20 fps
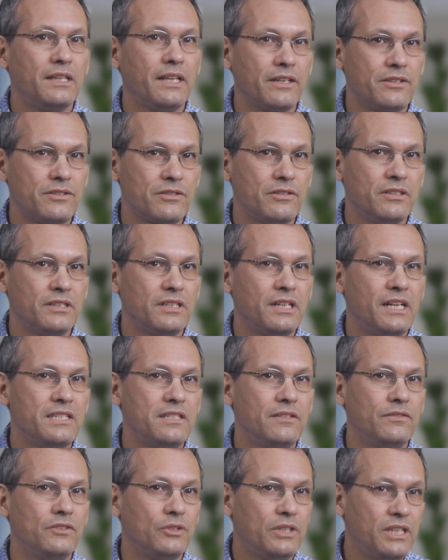like certain
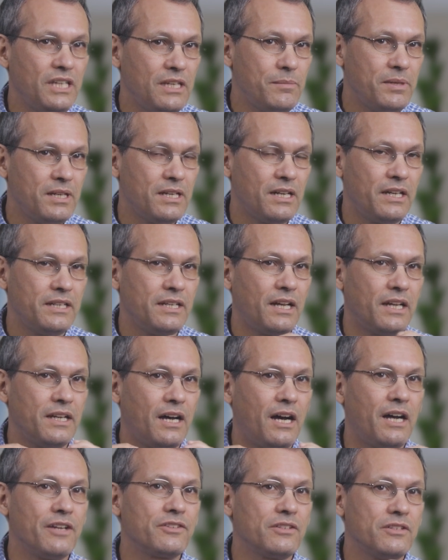kinds of leukemia,
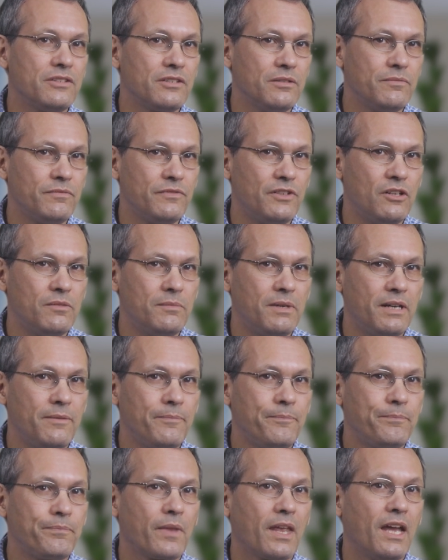non-Hodgkin's lymphoma,
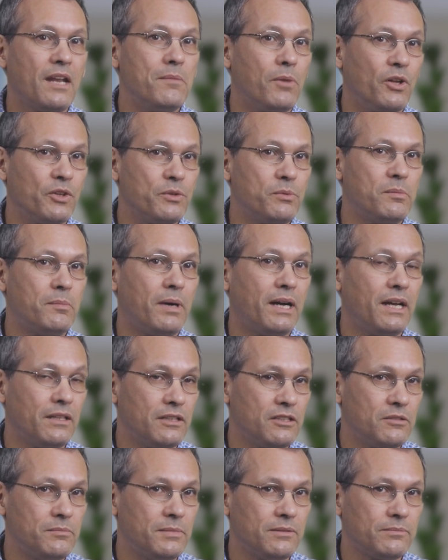and multiple
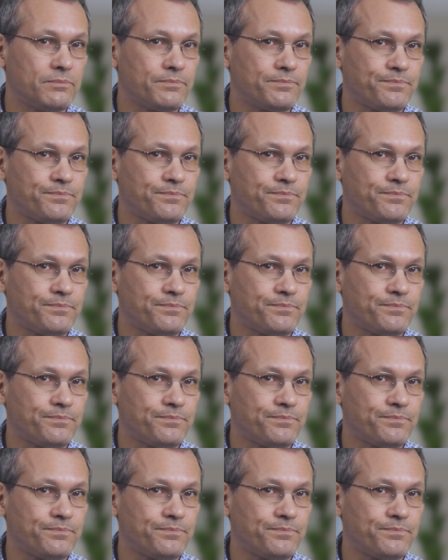myeloma.